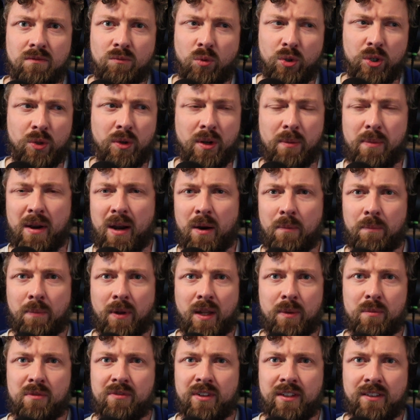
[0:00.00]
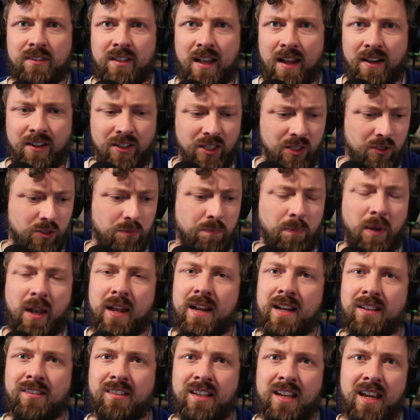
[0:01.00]
What are you on about playing with intent? You just
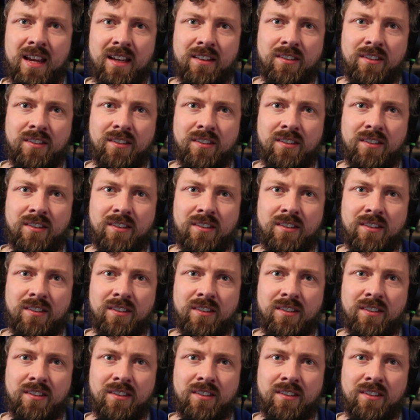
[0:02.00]
play as it